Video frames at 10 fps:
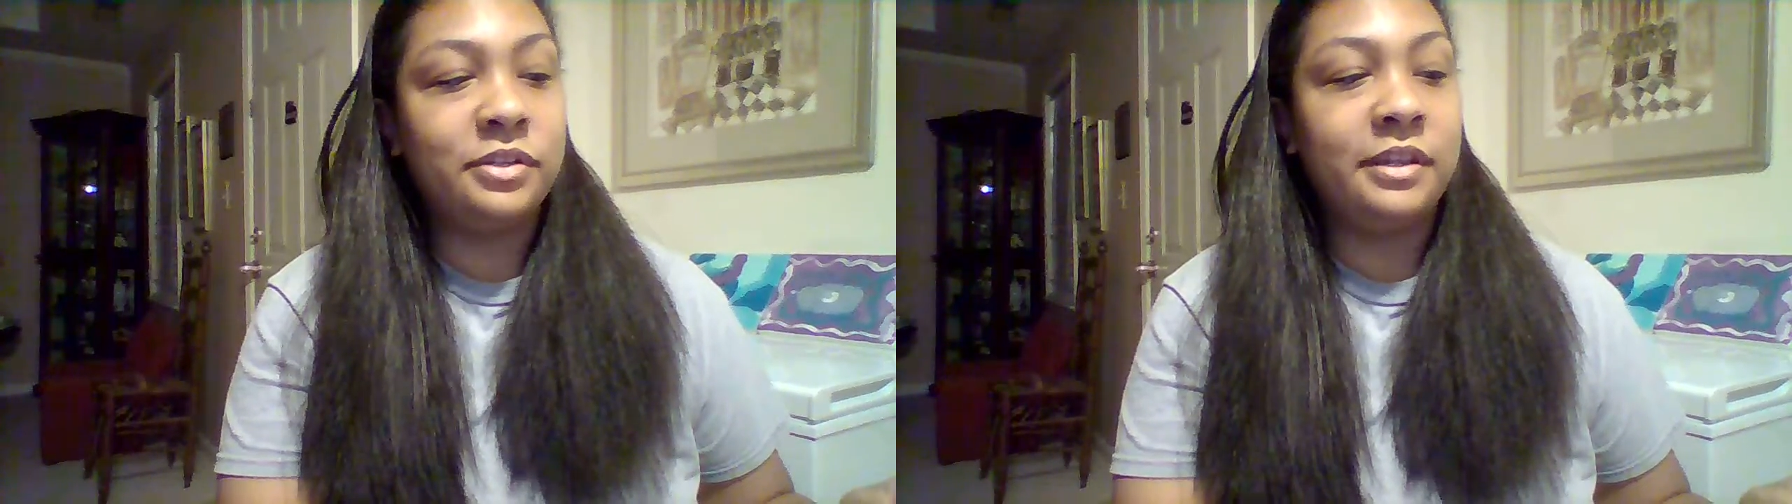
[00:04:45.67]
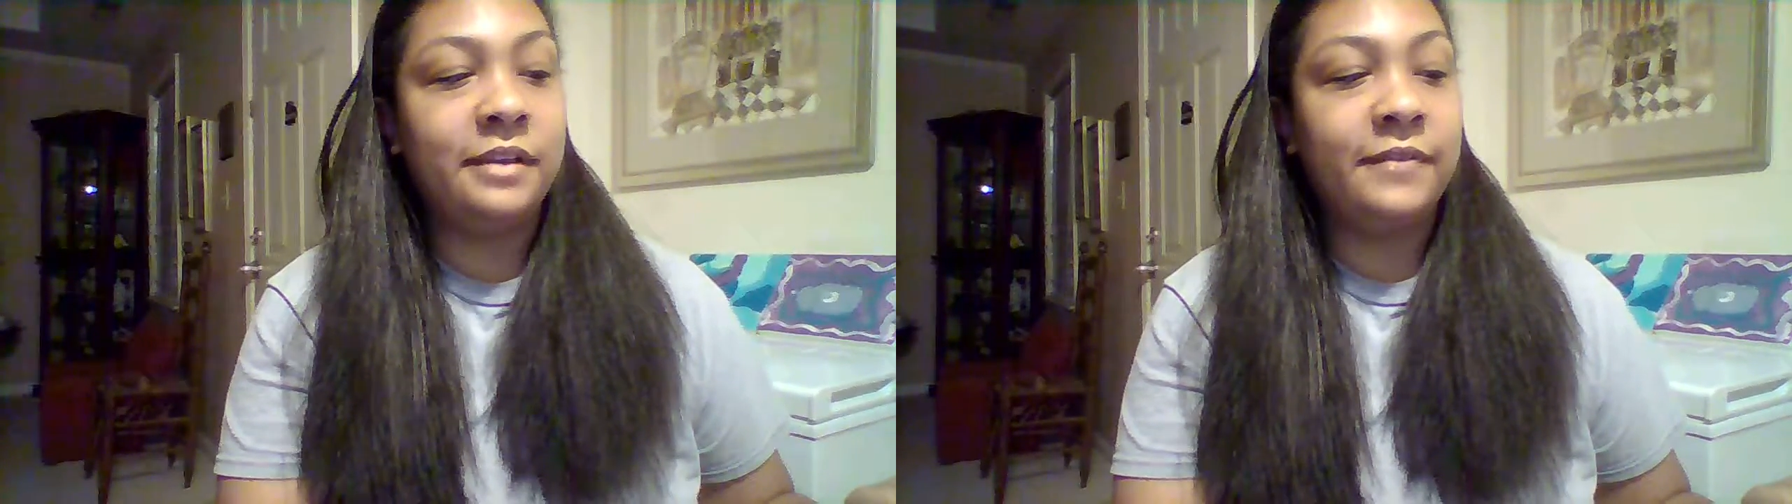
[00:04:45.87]

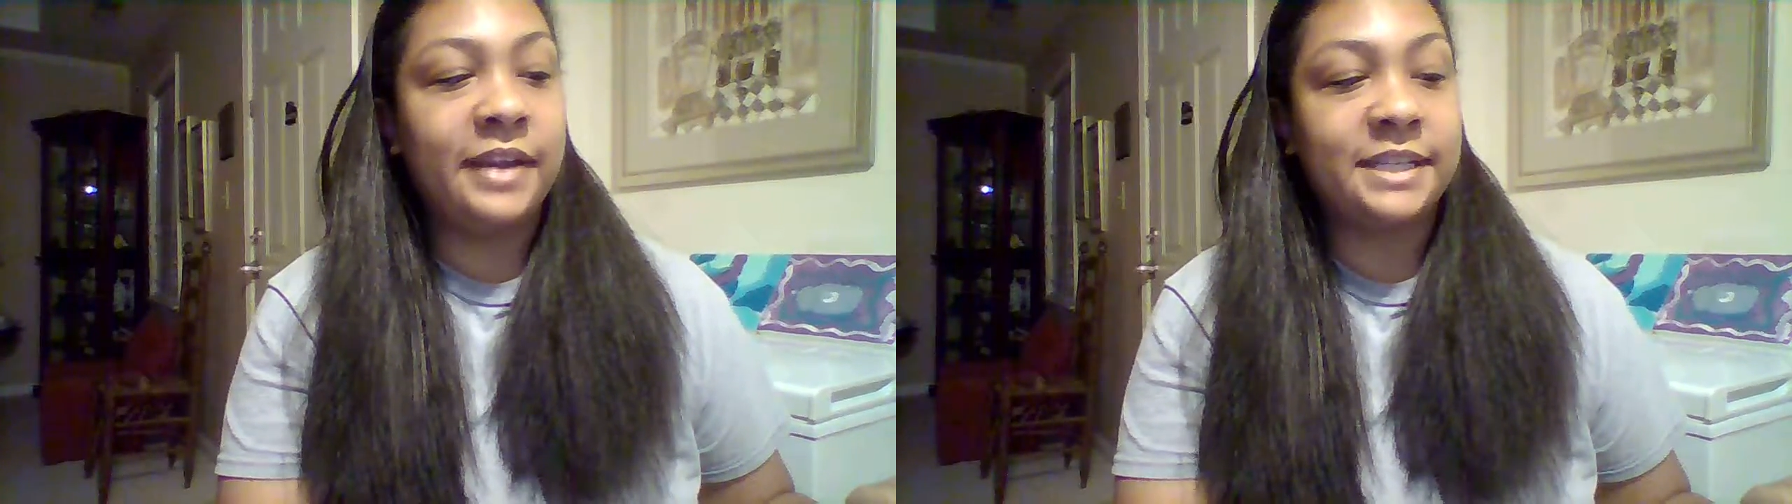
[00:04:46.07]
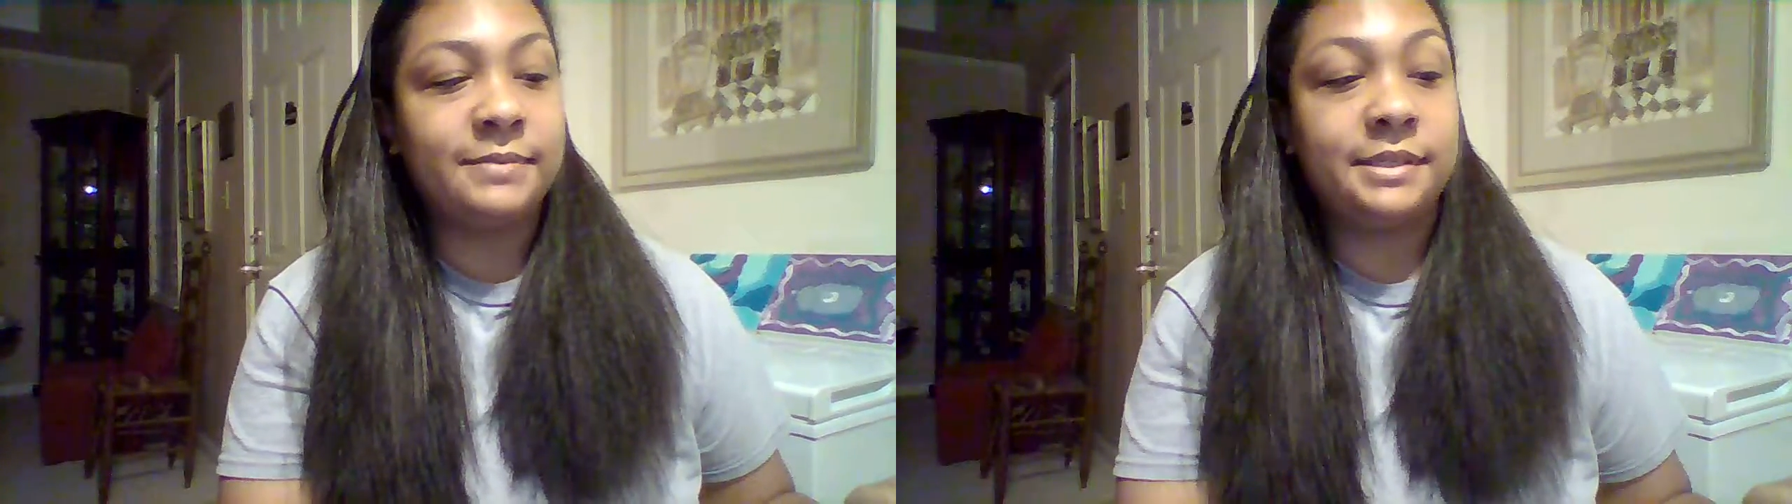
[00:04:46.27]
the
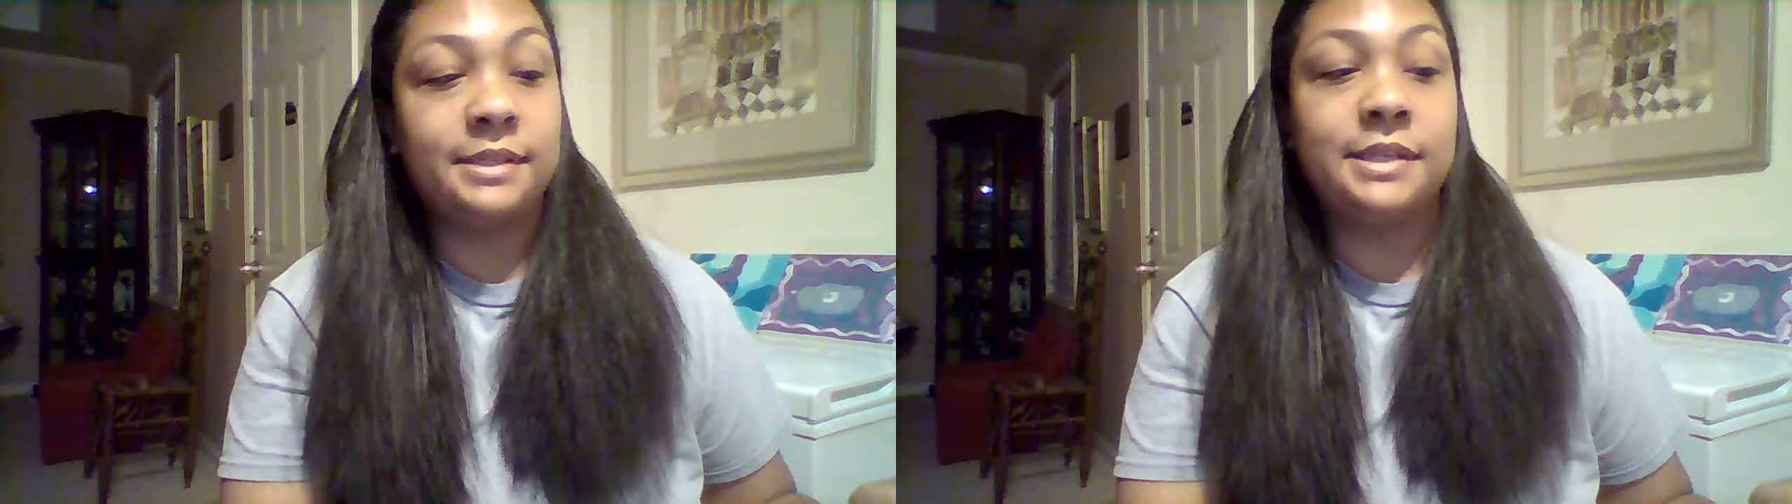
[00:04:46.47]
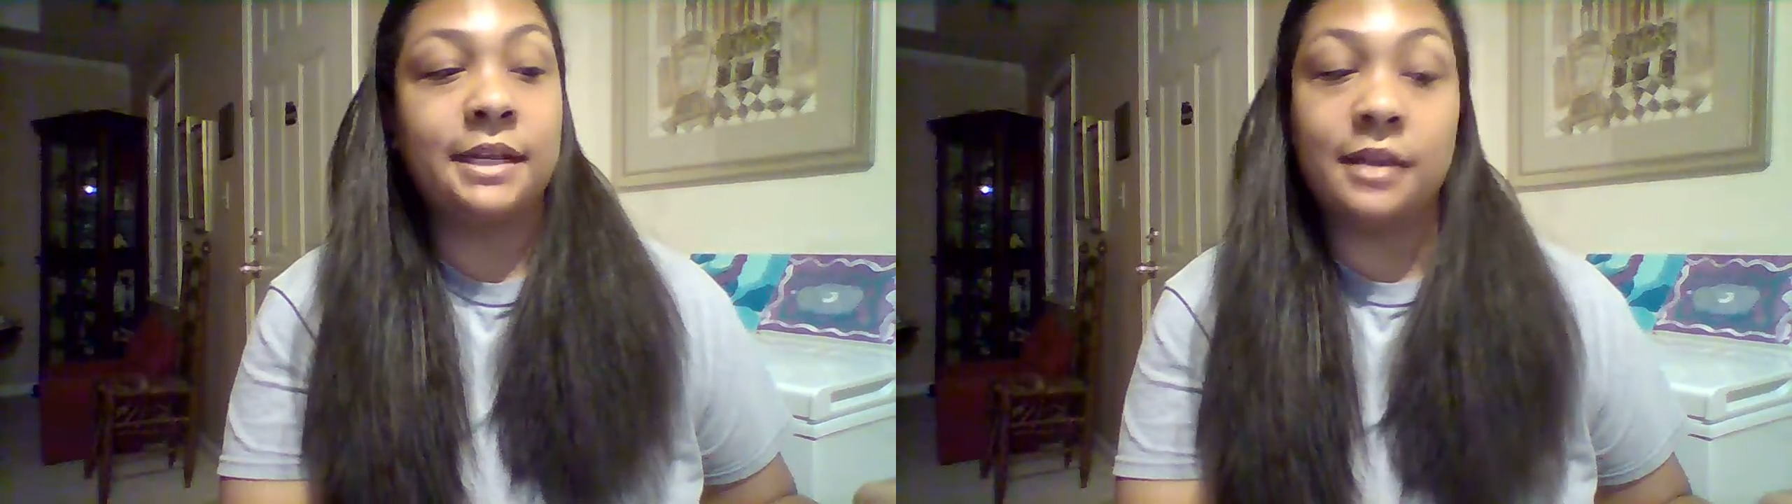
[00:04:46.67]
advancements in
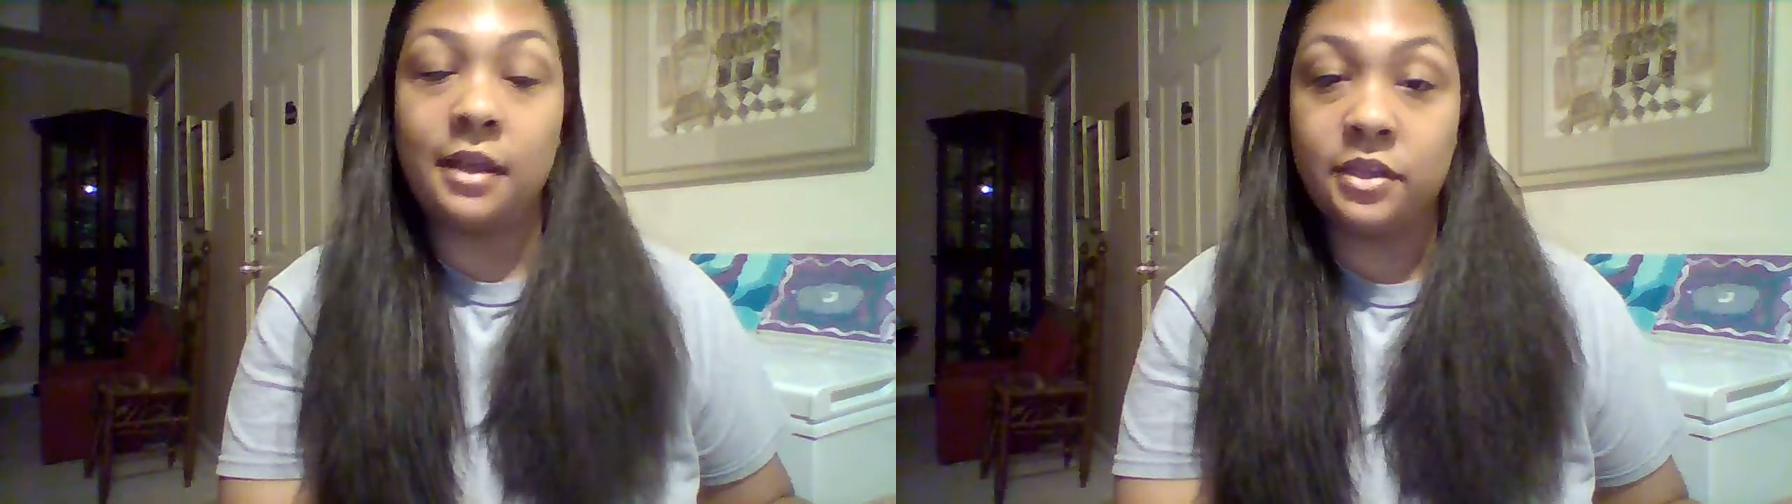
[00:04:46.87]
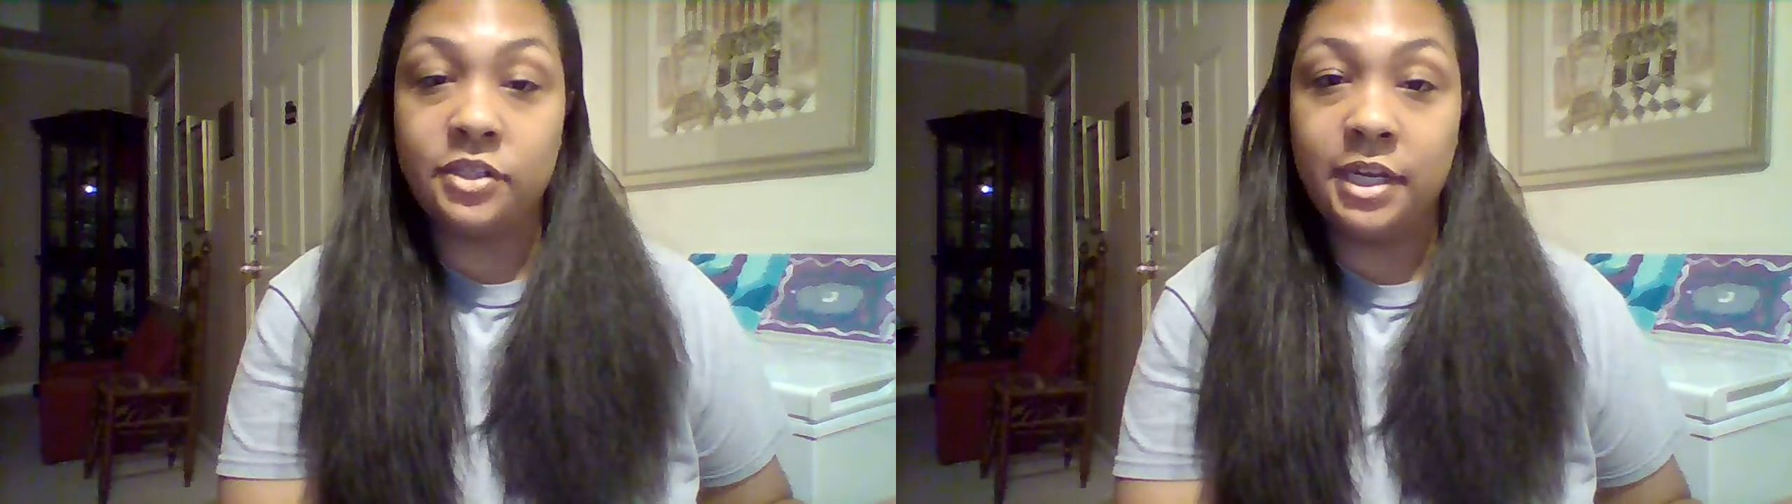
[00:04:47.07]

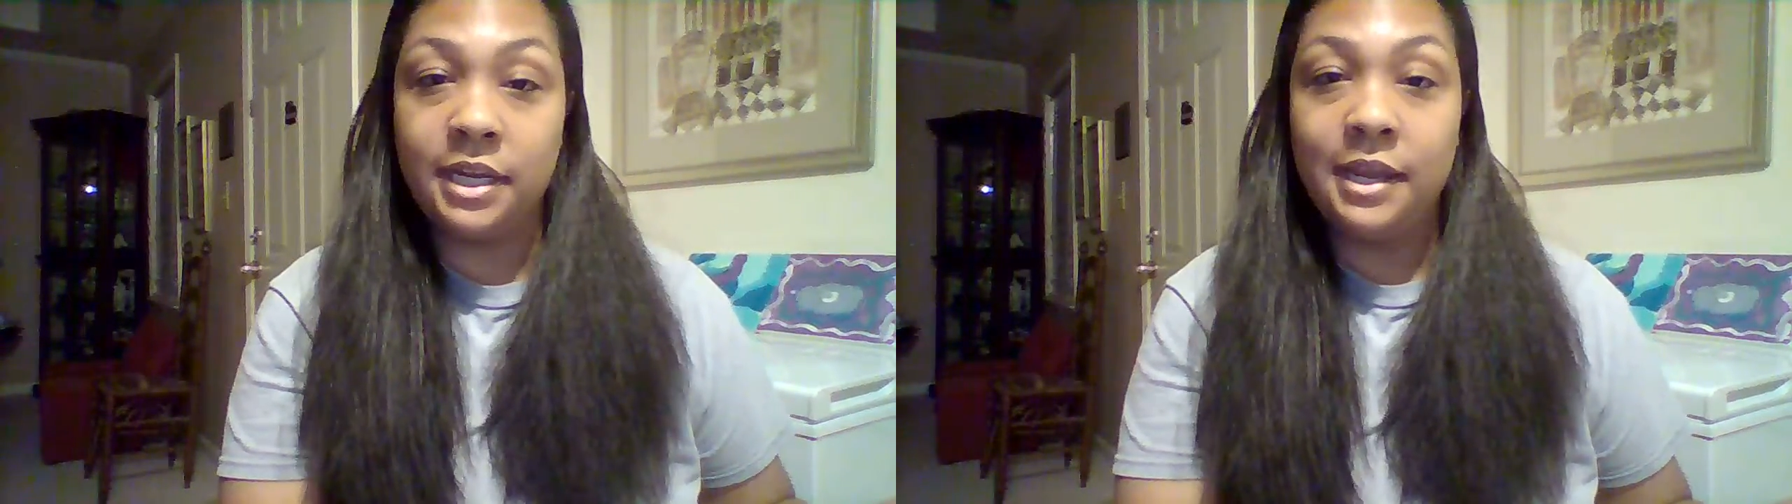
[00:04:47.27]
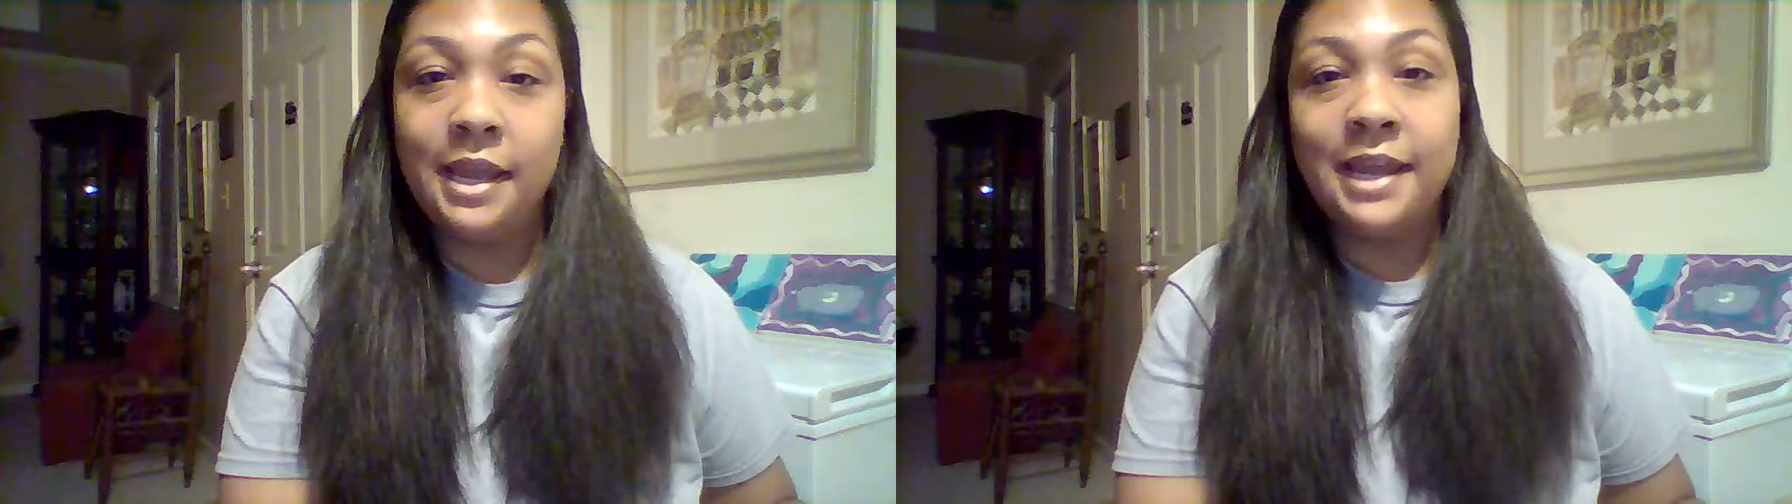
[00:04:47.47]
technology